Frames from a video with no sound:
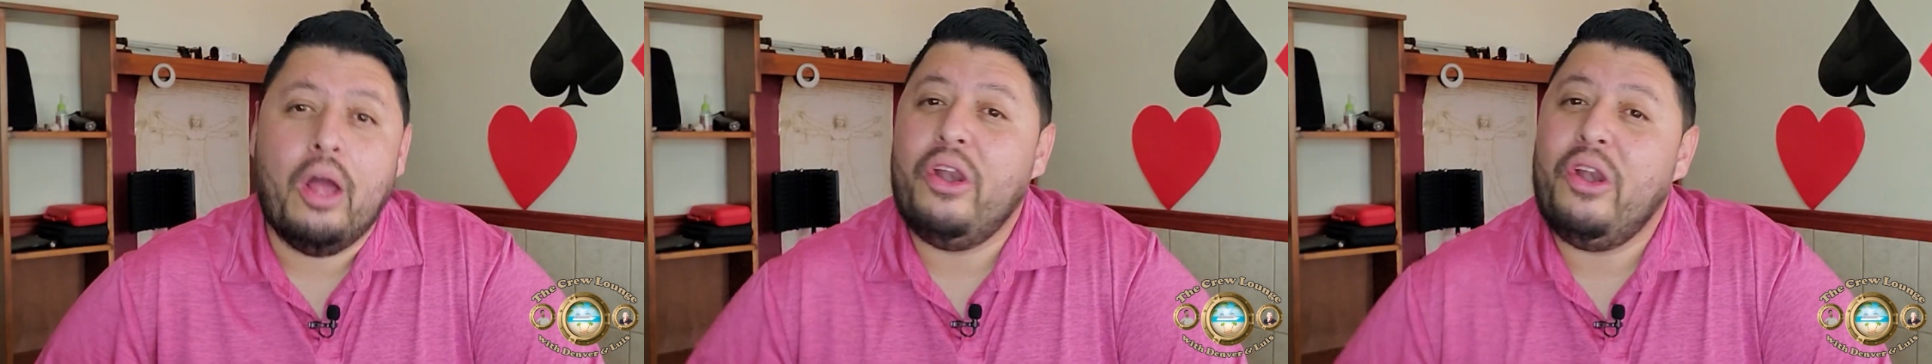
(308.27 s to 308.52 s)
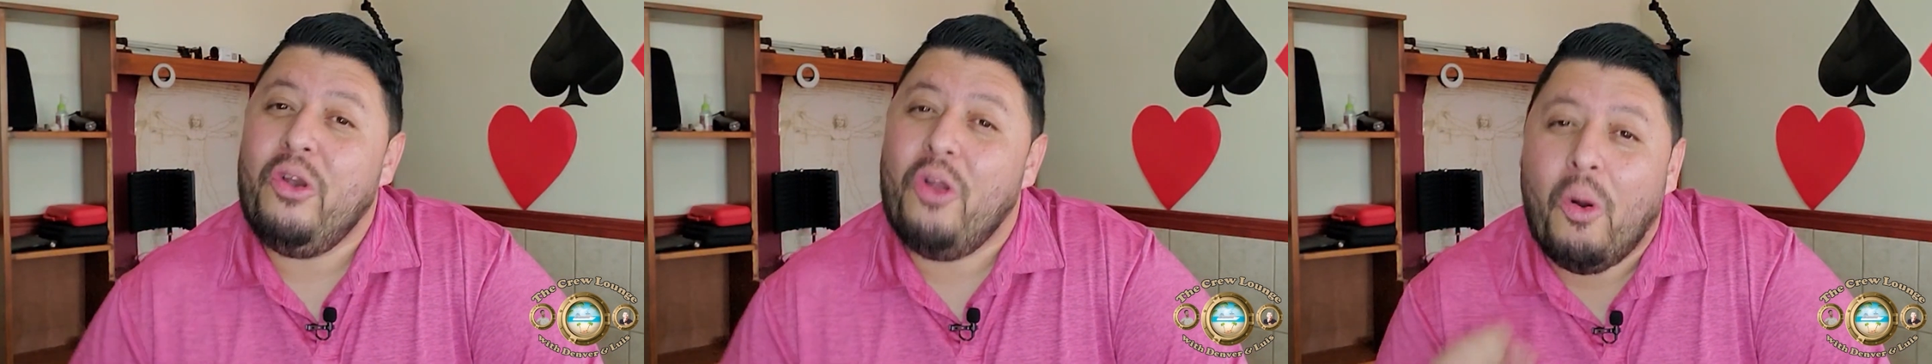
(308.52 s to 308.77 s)

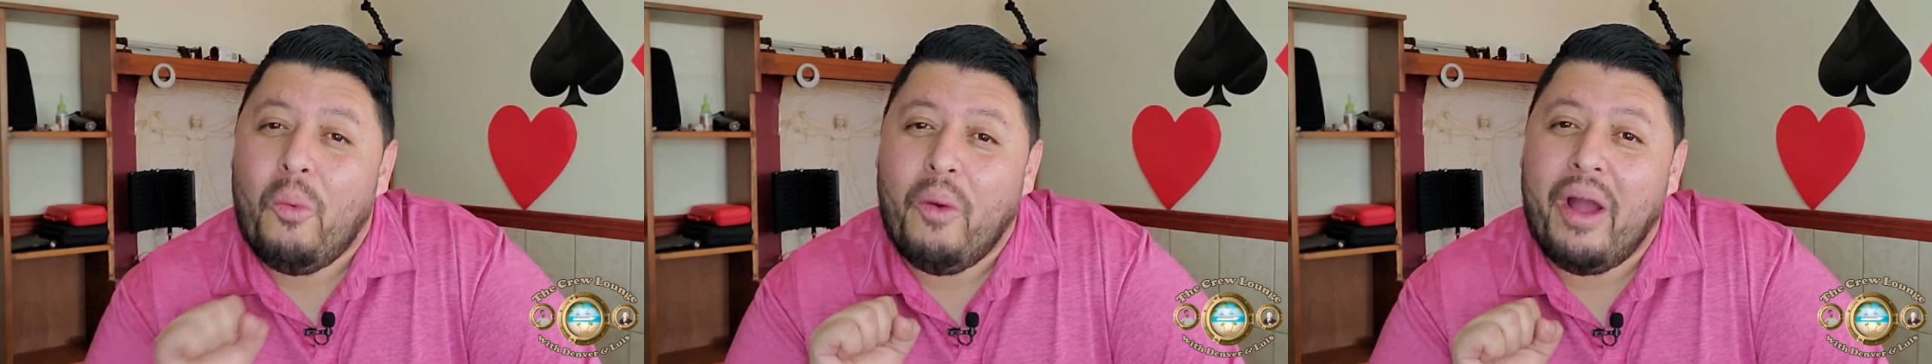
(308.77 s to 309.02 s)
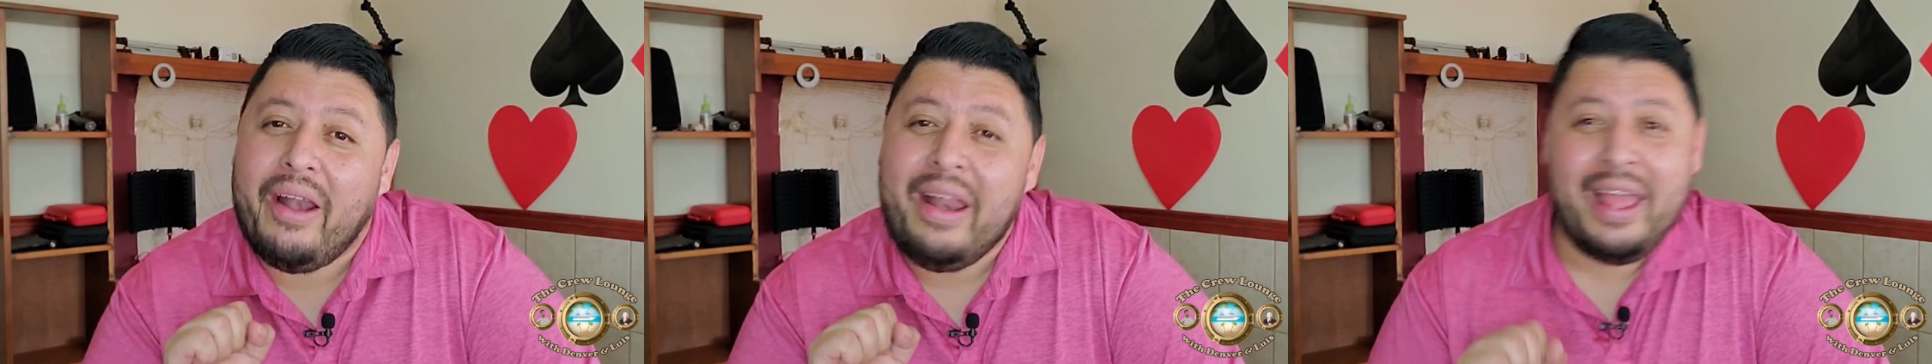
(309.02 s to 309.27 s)
no
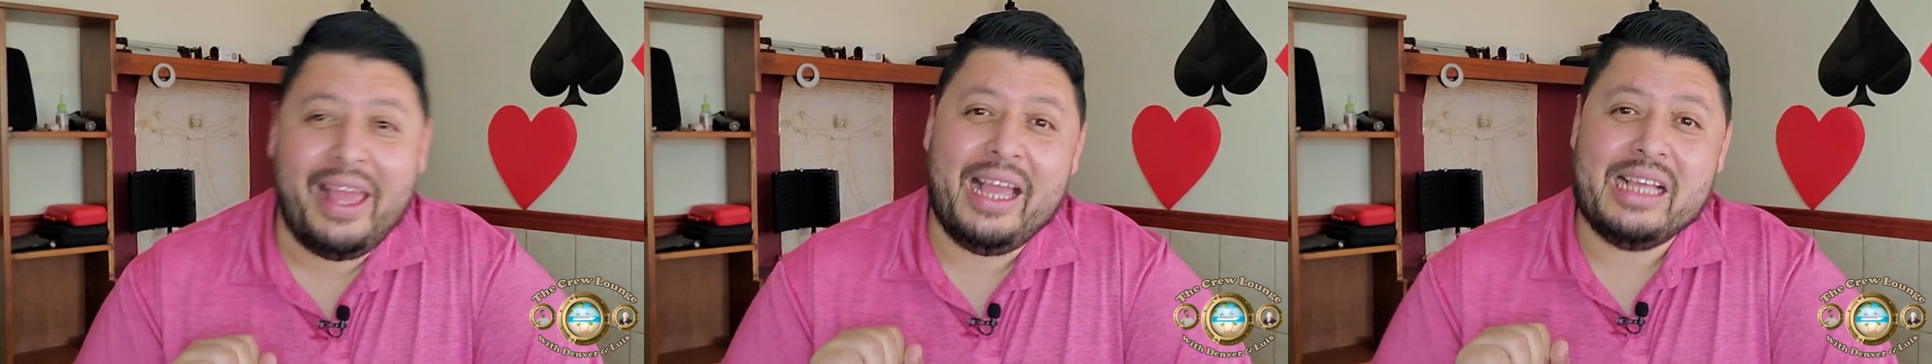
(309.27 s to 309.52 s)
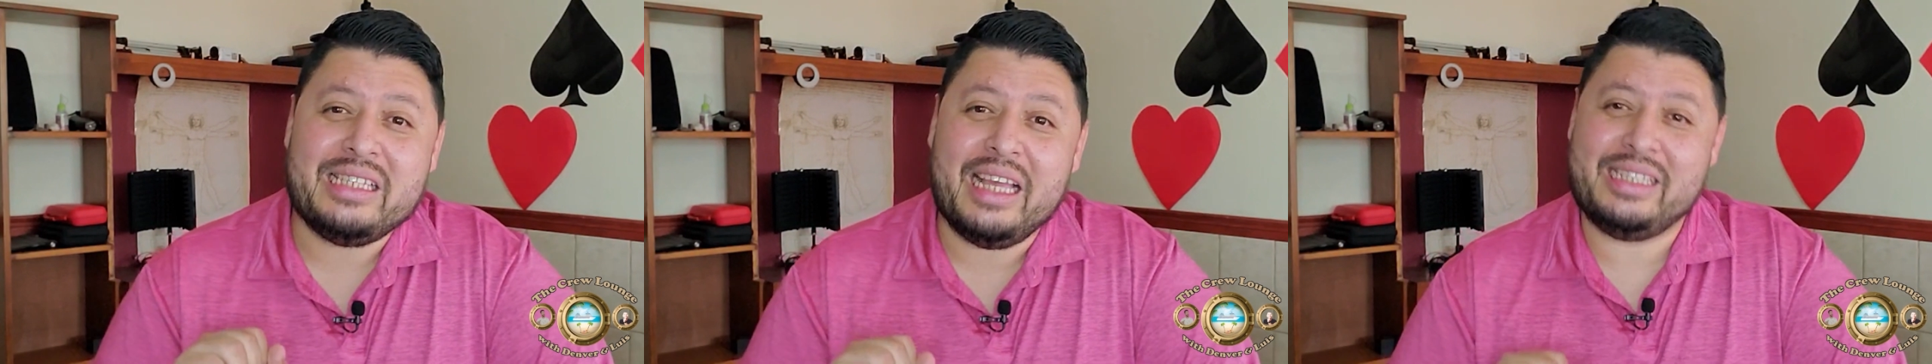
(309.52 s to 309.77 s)
one
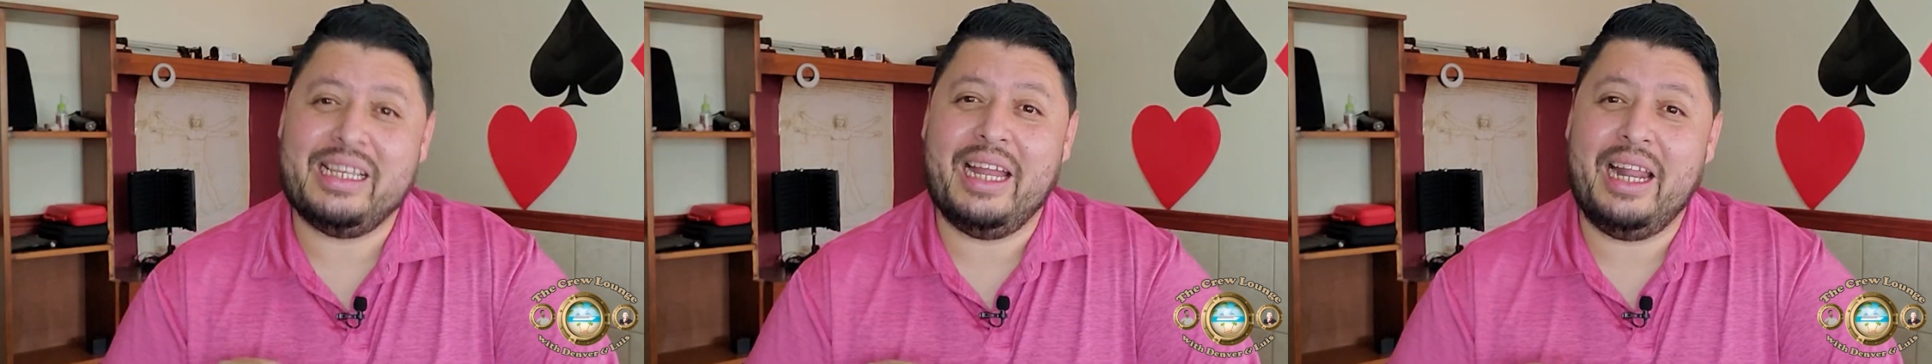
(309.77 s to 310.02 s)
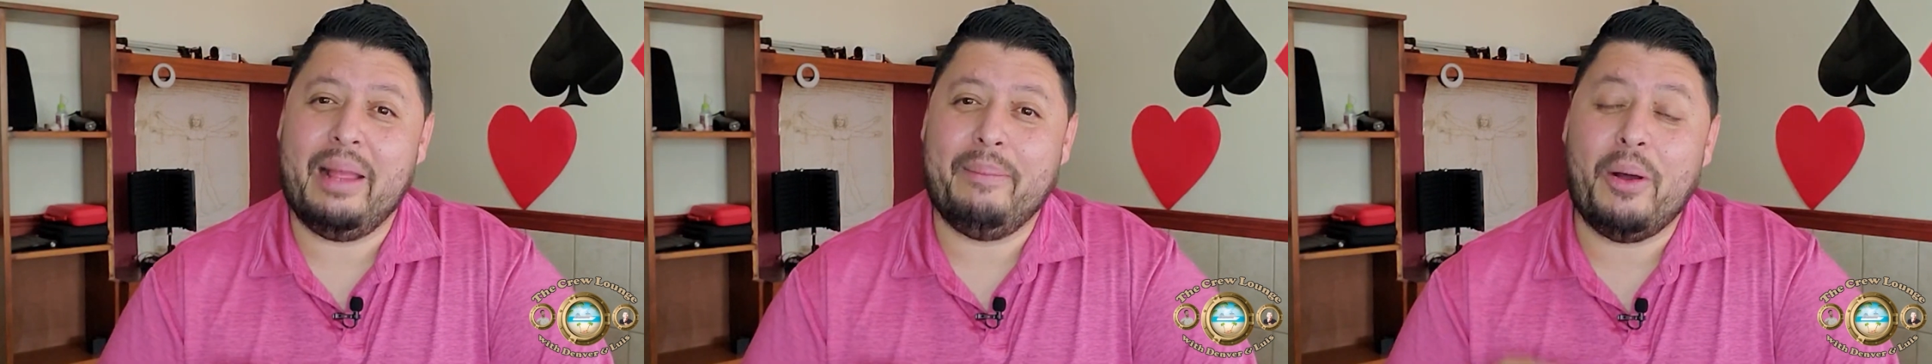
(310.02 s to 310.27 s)
is
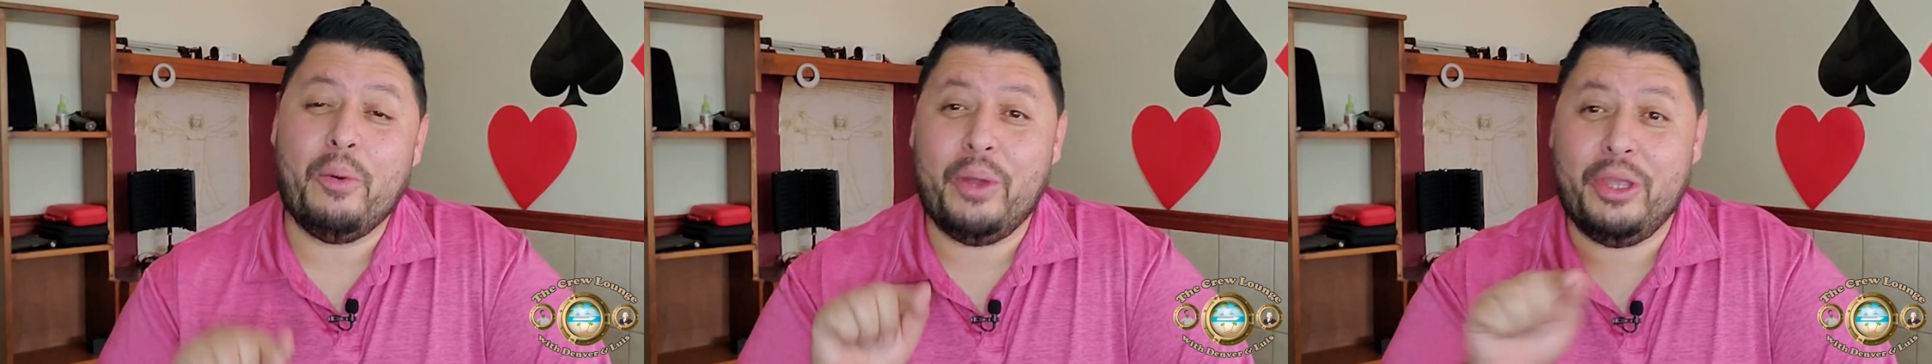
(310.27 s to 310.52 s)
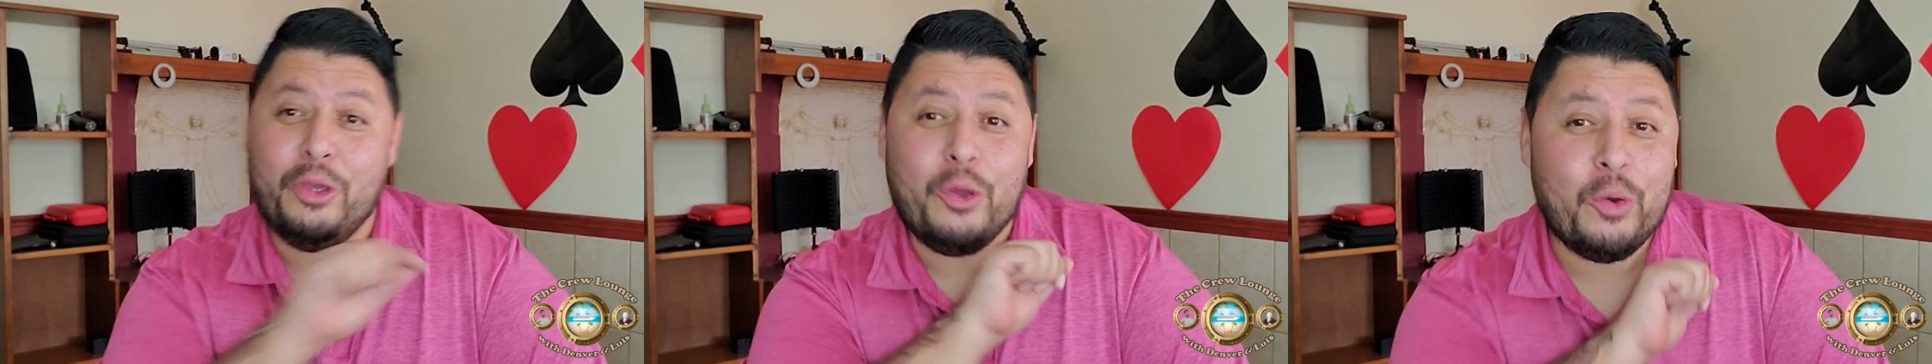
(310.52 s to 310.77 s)
excited about
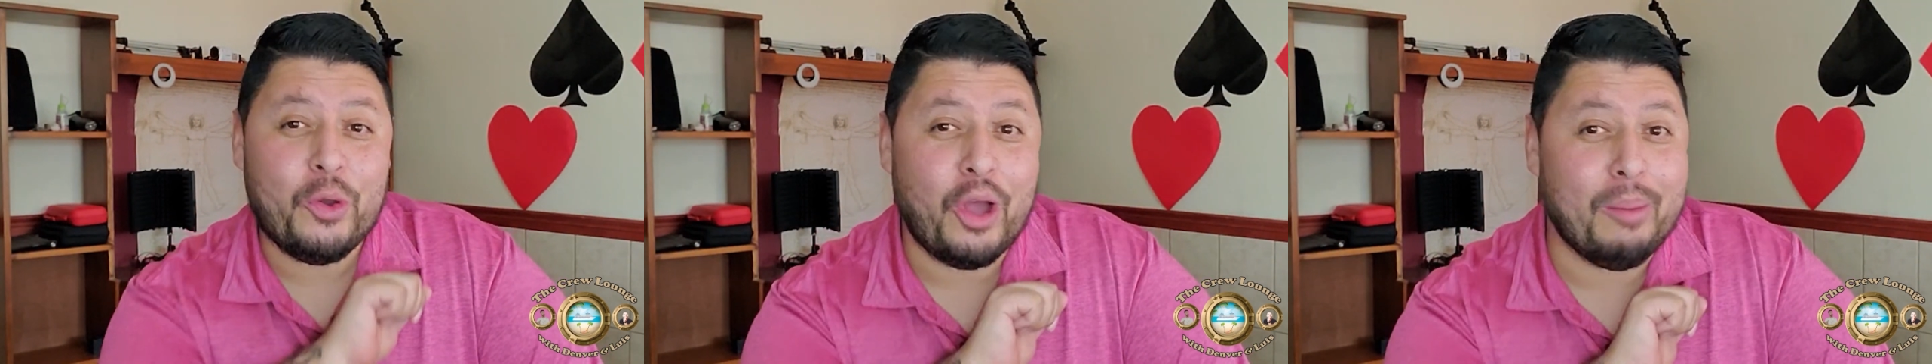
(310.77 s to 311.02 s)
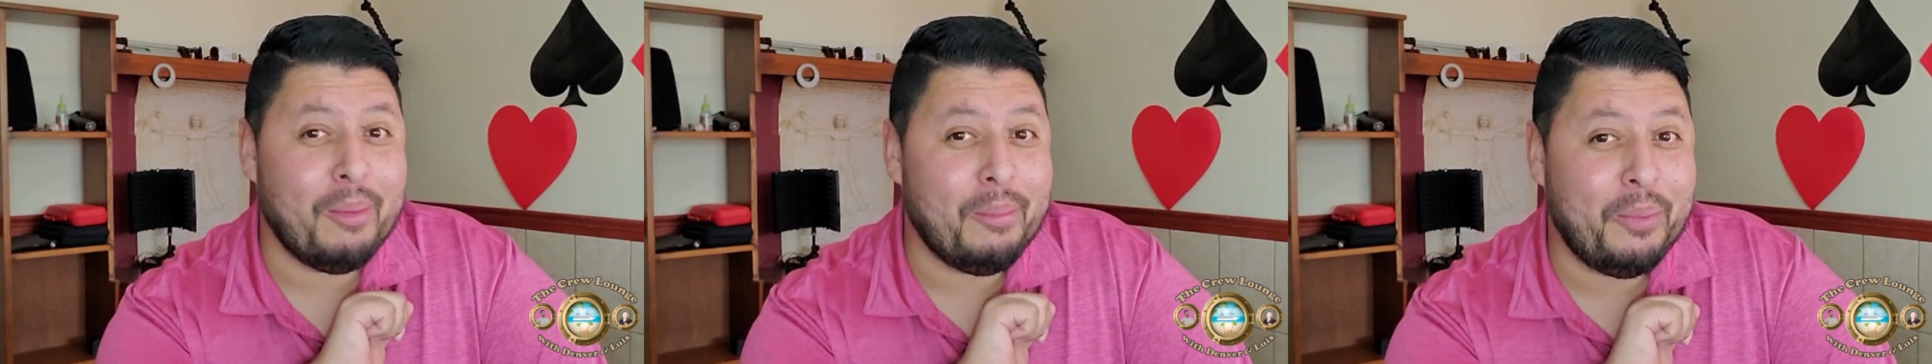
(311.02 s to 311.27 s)
when you
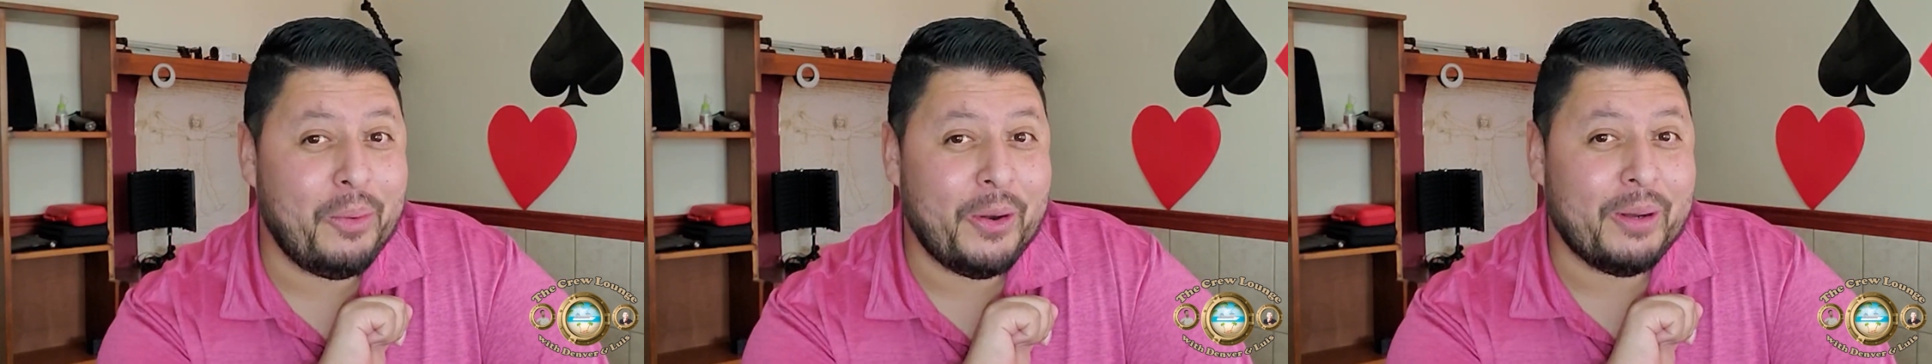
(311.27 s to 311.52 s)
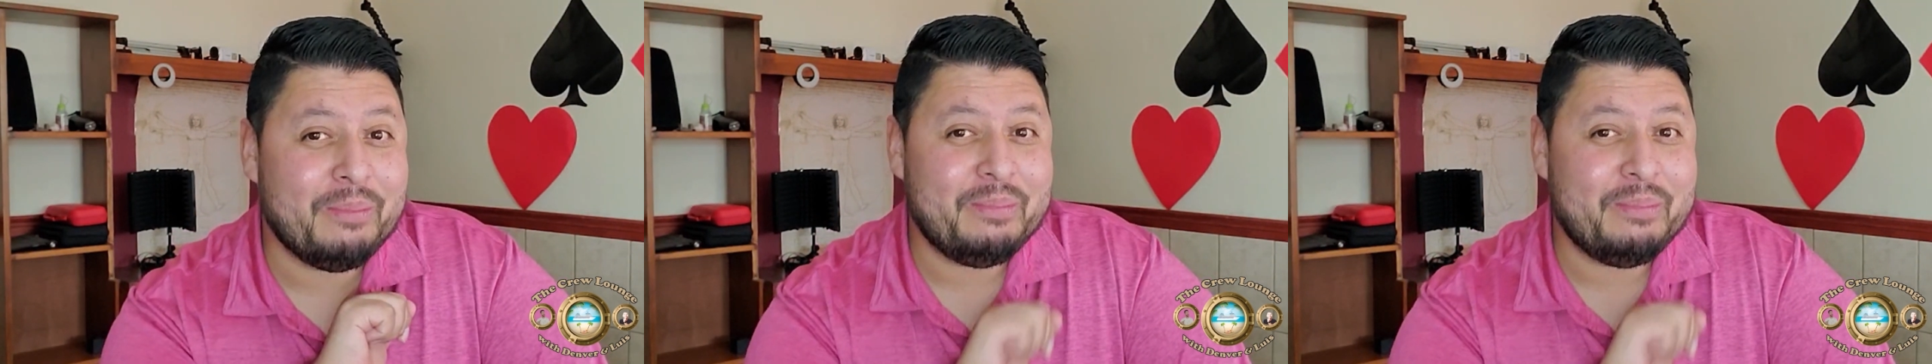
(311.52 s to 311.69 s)
come on board.